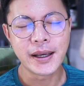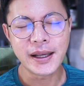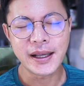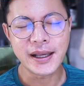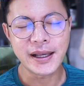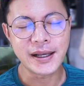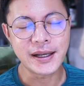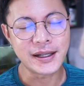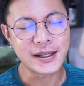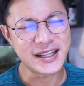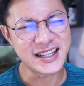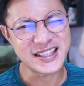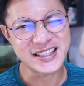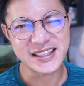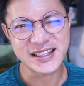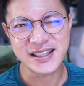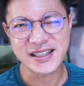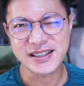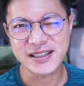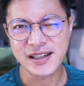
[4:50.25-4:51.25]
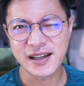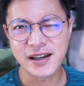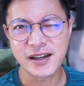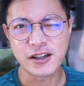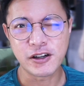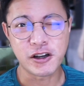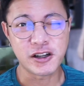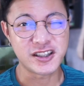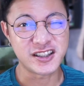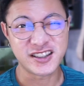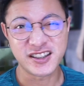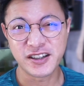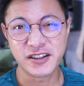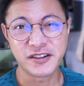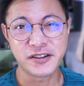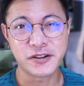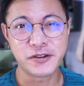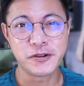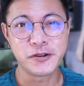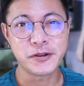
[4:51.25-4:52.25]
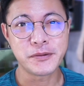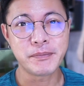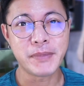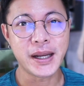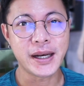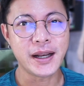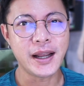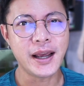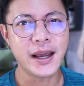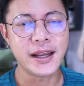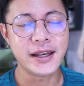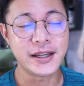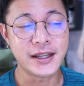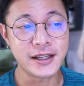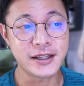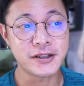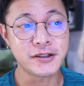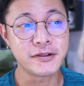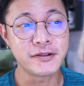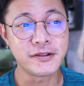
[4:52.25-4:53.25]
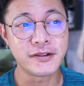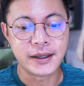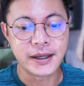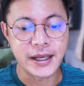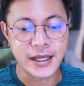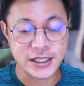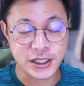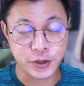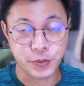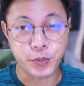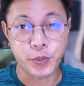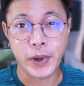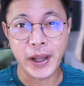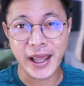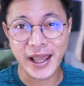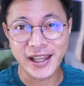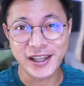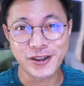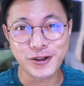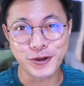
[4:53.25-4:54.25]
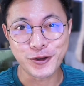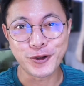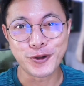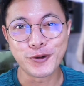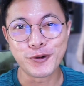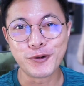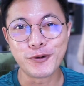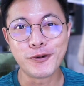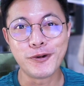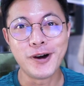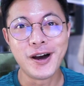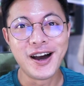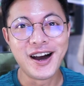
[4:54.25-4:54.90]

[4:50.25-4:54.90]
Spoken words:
English is not so good, but I need to explain to you